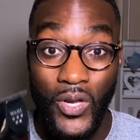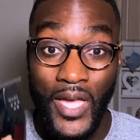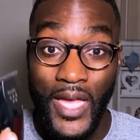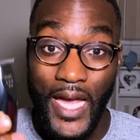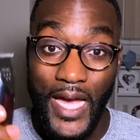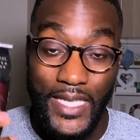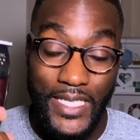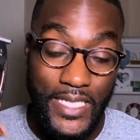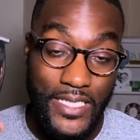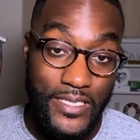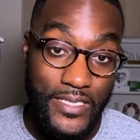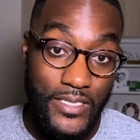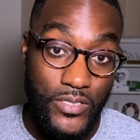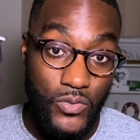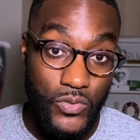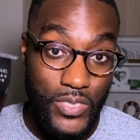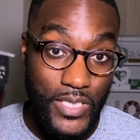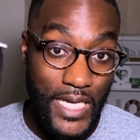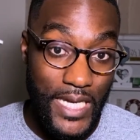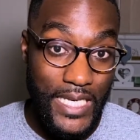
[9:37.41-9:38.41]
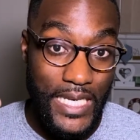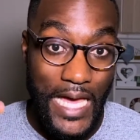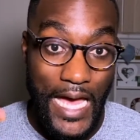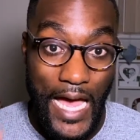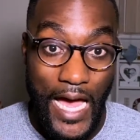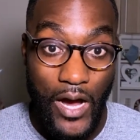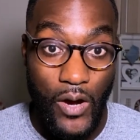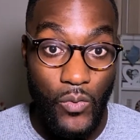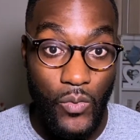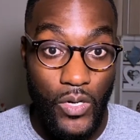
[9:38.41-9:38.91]
and then still to get an
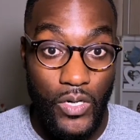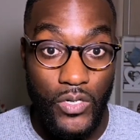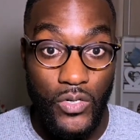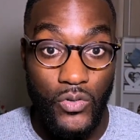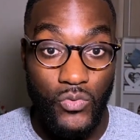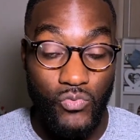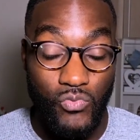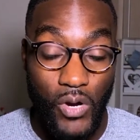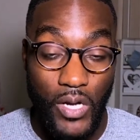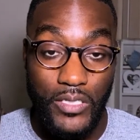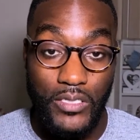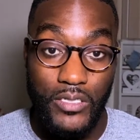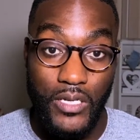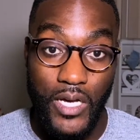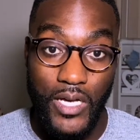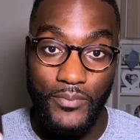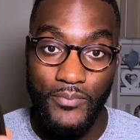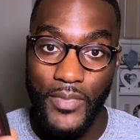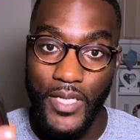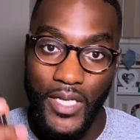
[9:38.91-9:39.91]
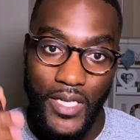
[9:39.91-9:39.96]
hour runtime.